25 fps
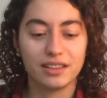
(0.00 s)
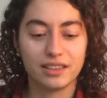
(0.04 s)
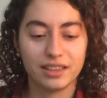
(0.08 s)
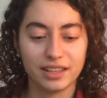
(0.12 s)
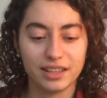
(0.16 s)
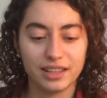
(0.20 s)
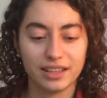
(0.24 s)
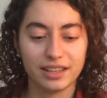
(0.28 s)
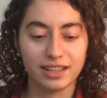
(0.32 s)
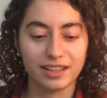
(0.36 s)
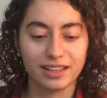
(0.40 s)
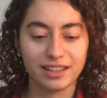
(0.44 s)

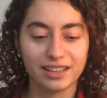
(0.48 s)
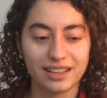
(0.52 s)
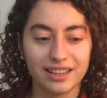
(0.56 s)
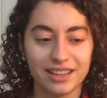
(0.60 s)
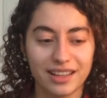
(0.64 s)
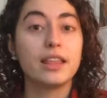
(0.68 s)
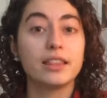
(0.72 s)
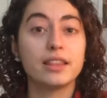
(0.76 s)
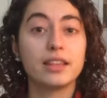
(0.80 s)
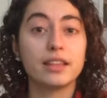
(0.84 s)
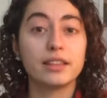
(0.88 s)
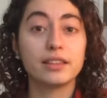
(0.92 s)
think.
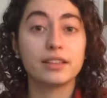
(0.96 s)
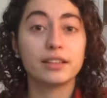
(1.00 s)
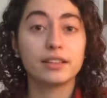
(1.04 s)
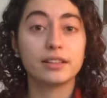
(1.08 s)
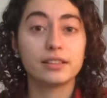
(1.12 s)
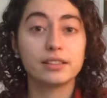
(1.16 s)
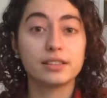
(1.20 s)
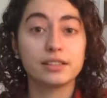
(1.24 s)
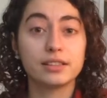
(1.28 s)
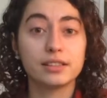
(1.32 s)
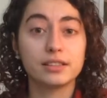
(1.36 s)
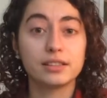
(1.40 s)
Then
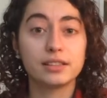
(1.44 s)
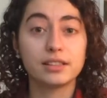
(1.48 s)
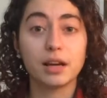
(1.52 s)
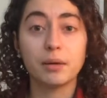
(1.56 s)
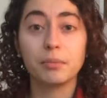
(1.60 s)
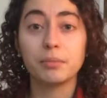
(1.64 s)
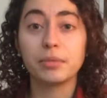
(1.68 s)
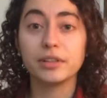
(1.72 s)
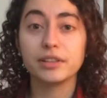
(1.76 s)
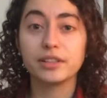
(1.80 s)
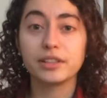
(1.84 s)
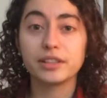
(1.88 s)
there's
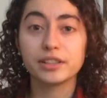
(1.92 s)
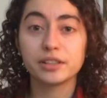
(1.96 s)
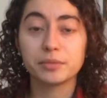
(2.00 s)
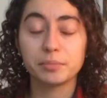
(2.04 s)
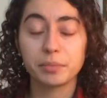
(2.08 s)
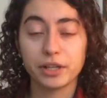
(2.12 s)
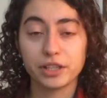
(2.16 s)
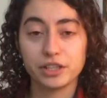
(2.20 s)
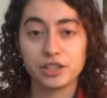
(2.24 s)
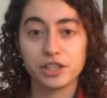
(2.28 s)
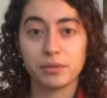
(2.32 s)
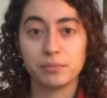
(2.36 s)
Dubliners
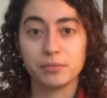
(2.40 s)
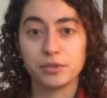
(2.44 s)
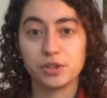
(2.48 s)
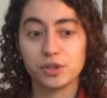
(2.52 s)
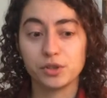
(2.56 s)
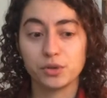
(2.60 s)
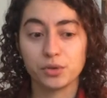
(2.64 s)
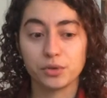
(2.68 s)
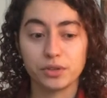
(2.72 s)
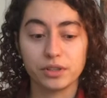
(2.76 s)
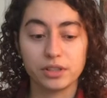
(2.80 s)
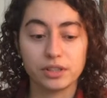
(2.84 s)
by James
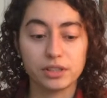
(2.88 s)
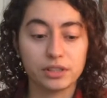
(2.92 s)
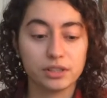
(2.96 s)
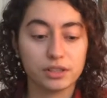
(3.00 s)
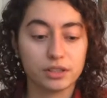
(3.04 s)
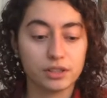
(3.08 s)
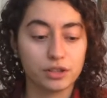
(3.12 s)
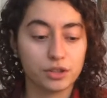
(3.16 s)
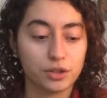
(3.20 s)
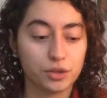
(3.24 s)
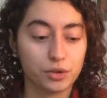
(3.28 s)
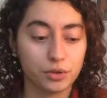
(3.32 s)
Joyce,
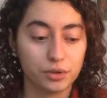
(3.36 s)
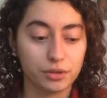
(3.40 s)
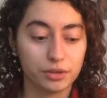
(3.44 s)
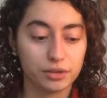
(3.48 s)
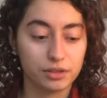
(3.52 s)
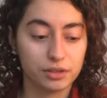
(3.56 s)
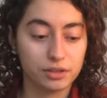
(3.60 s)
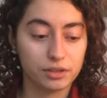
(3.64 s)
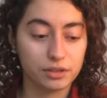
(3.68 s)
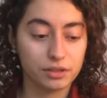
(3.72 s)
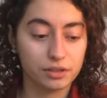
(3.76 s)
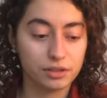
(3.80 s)
a short
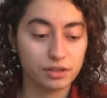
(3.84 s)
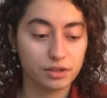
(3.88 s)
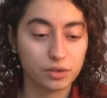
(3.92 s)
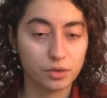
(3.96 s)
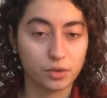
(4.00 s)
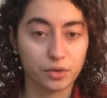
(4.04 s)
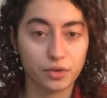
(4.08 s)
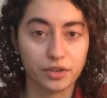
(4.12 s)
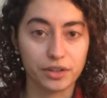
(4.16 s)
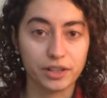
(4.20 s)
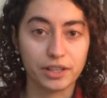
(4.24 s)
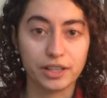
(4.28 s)

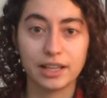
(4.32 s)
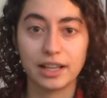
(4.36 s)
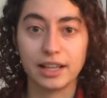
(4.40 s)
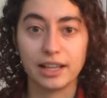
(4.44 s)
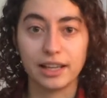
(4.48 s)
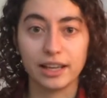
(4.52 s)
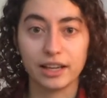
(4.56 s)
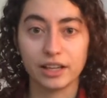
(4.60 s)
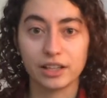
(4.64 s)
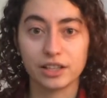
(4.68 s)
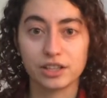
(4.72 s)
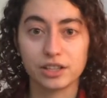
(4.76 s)
story
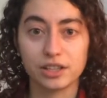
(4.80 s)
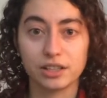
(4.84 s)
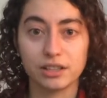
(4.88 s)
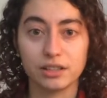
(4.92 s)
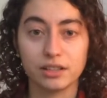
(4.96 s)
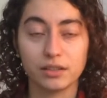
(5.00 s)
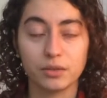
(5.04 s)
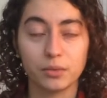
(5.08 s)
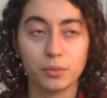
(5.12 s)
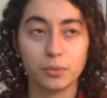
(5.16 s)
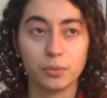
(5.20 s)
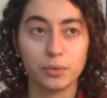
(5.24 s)

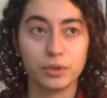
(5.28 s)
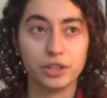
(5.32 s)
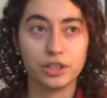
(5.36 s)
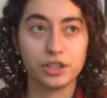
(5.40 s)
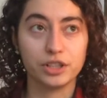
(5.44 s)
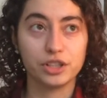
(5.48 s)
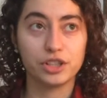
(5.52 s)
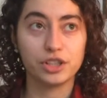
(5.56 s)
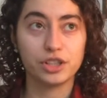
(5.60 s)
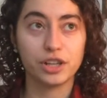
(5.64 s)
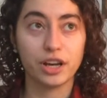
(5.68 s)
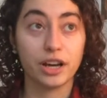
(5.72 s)
collection
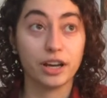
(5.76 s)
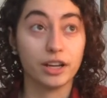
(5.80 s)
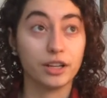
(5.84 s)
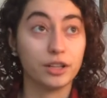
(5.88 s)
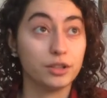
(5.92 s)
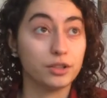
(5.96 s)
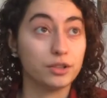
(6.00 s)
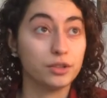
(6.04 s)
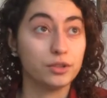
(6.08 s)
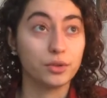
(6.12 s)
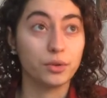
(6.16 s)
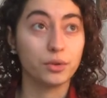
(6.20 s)
which I
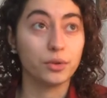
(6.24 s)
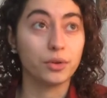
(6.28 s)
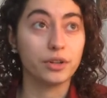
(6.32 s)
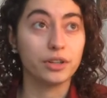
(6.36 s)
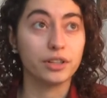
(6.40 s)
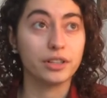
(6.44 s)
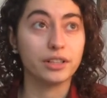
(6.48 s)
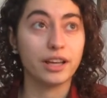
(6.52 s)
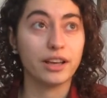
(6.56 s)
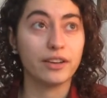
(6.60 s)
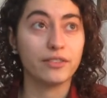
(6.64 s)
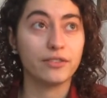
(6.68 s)

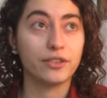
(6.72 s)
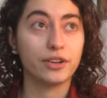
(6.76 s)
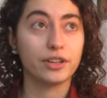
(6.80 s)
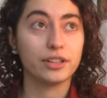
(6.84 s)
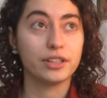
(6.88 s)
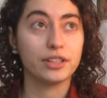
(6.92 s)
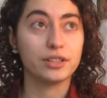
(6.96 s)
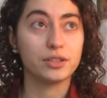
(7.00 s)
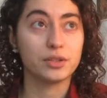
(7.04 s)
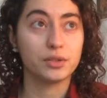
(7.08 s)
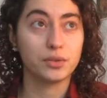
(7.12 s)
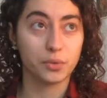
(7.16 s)
adored. I've read
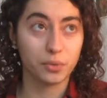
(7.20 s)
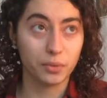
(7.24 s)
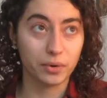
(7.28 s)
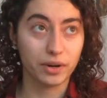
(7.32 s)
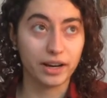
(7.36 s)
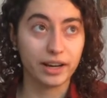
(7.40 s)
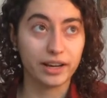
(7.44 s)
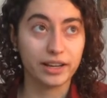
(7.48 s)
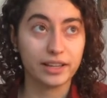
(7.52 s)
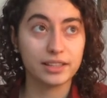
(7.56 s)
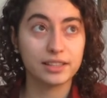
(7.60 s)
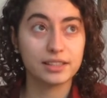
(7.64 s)
it
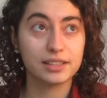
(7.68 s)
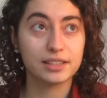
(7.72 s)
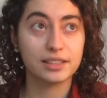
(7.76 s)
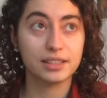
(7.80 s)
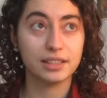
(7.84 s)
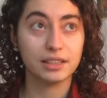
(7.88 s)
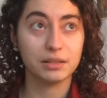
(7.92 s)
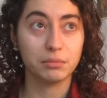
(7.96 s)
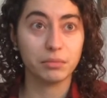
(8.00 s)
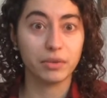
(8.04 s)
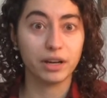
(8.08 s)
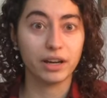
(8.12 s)
twice
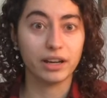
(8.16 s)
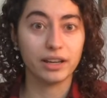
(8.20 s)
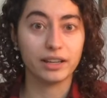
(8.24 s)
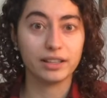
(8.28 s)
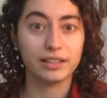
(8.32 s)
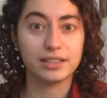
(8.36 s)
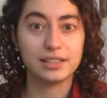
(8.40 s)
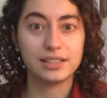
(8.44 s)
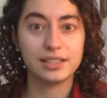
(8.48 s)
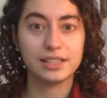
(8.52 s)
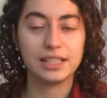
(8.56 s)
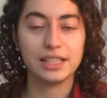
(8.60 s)
in my
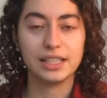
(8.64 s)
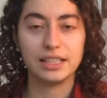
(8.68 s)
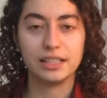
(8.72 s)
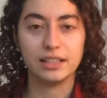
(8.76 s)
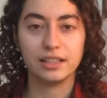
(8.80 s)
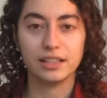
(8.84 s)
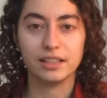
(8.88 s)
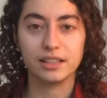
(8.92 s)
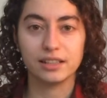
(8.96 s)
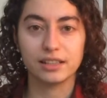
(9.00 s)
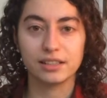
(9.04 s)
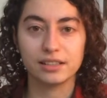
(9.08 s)
teen
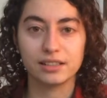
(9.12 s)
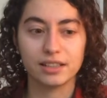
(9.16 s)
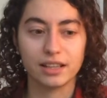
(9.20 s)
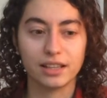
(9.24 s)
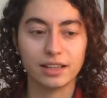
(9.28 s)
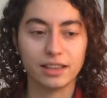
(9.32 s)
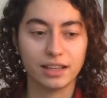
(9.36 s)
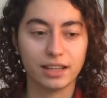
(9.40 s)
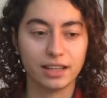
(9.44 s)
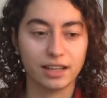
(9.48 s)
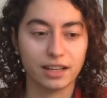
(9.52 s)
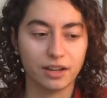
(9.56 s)
years. I
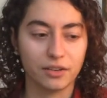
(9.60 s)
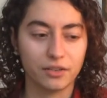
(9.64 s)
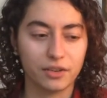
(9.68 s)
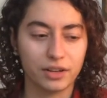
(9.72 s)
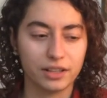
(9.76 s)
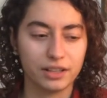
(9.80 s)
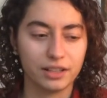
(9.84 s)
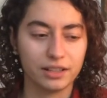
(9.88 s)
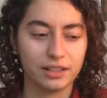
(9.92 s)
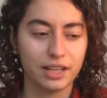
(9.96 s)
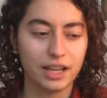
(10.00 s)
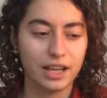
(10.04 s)
think I
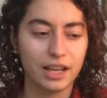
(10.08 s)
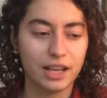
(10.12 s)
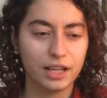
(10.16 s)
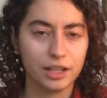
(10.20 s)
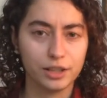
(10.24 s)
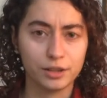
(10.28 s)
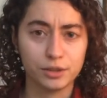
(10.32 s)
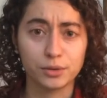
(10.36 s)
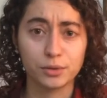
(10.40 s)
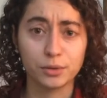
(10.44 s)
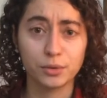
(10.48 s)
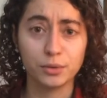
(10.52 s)
read it
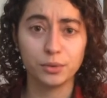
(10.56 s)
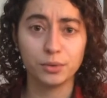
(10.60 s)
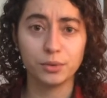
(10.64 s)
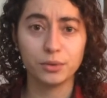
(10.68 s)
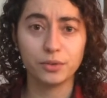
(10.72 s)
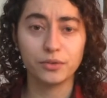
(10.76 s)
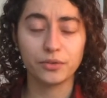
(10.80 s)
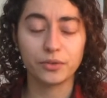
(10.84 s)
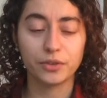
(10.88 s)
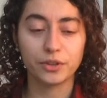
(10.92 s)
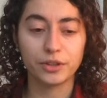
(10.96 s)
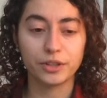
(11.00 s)
in
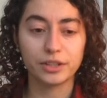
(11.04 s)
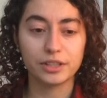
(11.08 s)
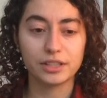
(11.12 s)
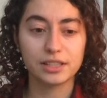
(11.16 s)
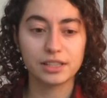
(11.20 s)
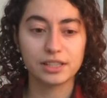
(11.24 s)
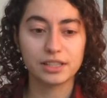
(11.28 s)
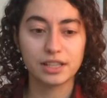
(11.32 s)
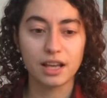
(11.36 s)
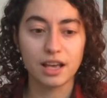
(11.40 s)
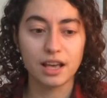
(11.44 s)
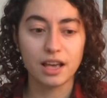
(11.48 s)
school
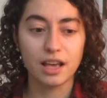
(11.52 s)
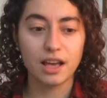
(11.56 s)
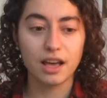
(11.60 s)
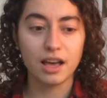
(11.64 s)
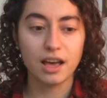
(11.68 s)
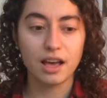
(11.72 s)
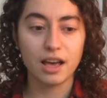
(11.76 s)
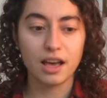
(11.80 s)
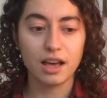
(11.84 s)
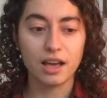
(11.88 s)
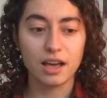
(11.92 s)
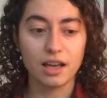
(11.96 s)
first
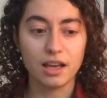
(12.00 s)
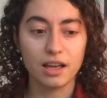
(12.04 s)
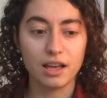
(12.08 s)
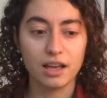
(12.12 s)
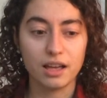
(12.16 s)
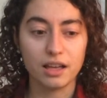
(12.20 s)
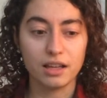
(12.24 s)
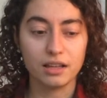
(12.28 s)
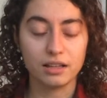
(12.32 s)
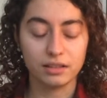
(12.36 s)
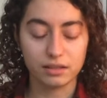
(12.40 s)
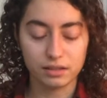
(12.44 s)

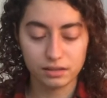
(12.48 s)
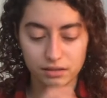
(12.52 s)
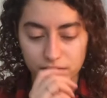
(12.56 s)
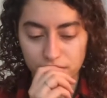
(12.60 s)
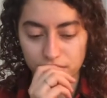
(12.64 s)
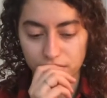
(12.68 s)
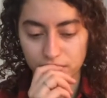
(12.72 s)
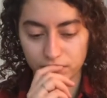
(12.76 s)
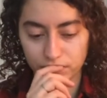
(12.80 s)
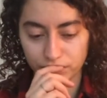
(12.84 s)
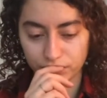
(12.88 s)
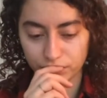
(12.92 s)
and...
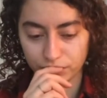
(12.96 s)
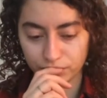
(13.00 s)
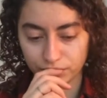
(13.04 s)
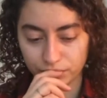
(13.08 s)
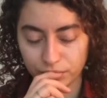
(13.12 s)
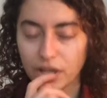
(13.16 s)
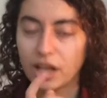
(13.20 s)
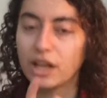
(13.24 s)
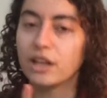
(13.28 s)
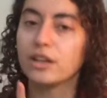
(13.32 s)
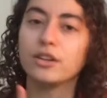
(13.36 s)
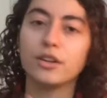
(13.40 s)

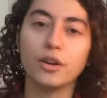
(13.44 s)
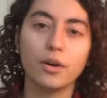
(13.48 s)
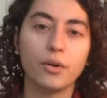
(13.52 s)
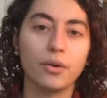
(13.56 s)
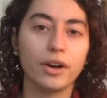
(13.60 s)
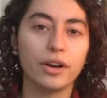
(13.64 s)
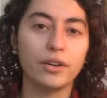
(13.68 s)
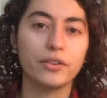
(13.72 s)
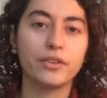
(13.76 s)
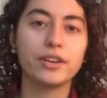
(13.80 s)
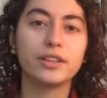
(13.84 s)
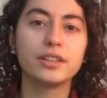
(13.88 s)
No,
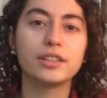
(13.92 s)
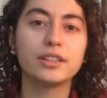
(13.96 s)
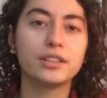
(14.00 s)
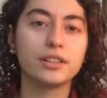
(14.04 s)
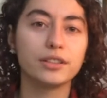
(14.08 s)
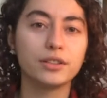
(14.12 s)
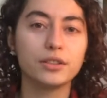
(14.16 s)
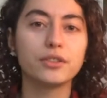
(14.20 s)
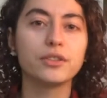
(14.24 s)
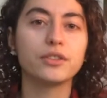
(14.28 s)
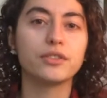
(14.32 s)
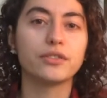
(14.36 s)
I read it
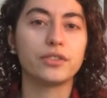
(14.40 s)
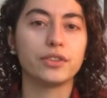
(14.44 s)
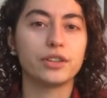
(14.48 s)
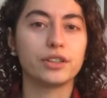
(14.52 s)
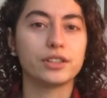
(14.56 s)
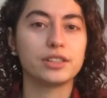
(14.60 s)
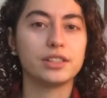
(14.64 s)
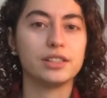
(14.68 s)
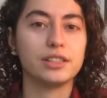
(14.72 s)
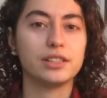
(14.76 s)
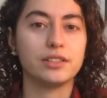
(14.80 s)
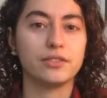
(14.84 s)
in
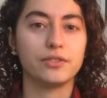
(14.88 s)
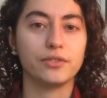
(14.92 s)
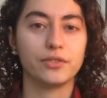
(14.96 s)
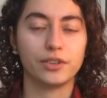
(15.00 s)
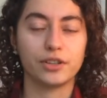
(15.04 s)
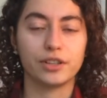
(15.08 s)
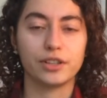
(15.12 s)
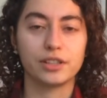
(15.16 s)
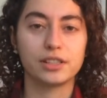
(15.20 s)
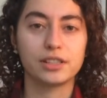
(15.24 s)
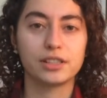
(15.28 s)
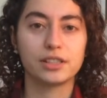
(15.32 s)
university
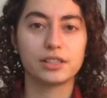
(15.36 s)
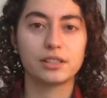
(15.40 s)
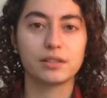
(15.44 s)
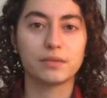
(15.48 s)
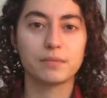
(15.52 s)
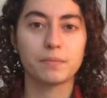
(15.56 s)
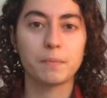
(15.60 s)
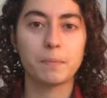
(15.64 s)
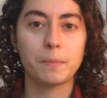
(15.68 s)
first,